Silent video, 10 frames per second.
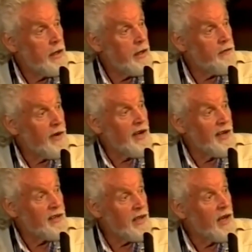if I
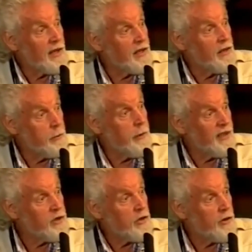had got a good
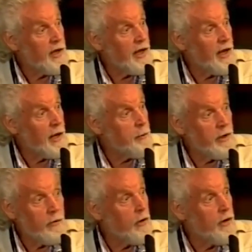picture of that, I'd
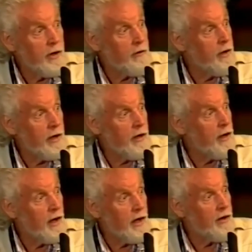been running around
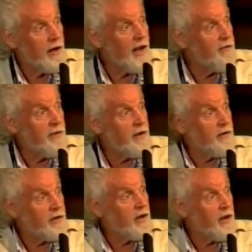hollering, I
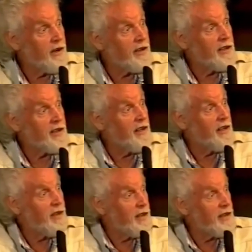found the Ark of the
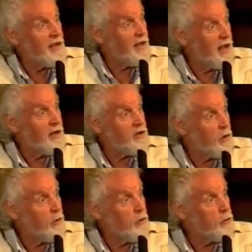Covenant, and I'd
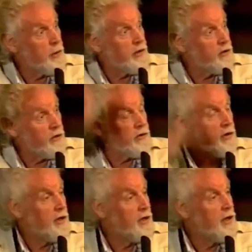show those
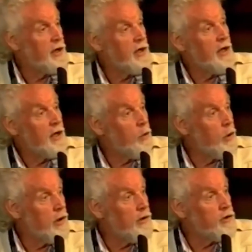pictures.
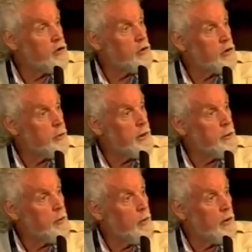Well, the Jewish
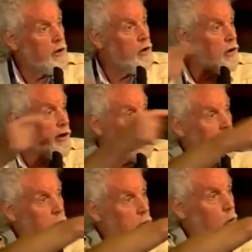people would have gone
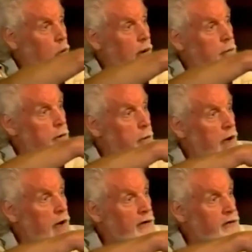down and blown up the
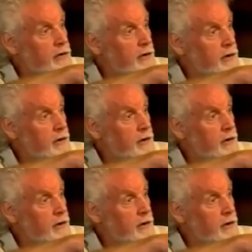mosque,